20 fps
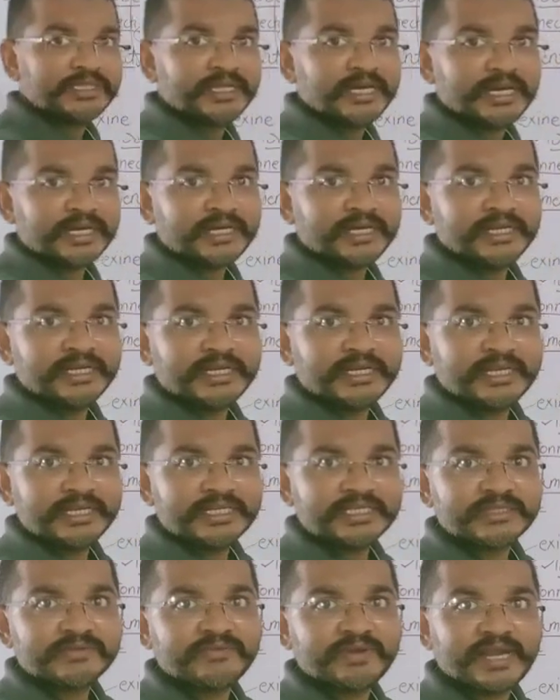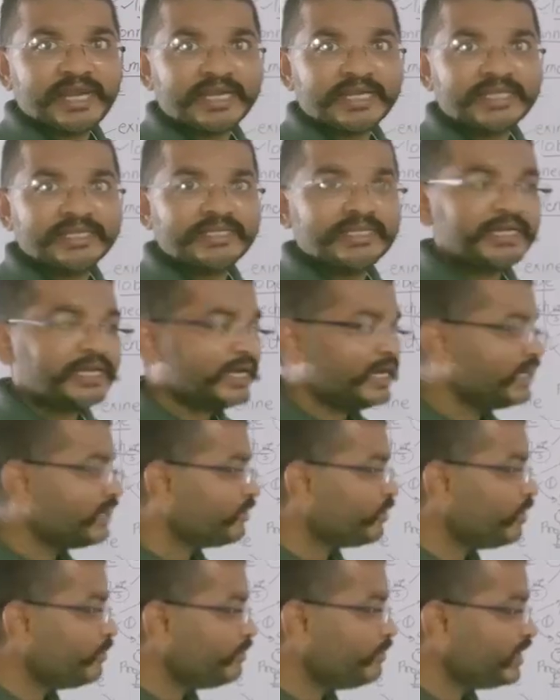they are colorless, flattened
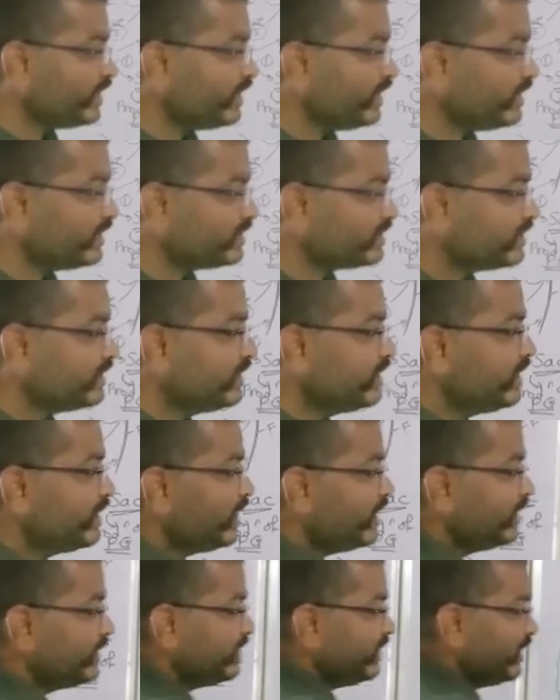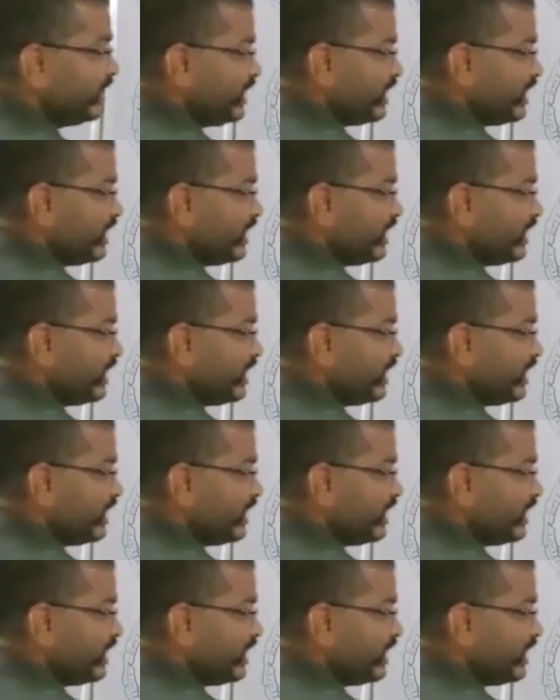and compact length, and they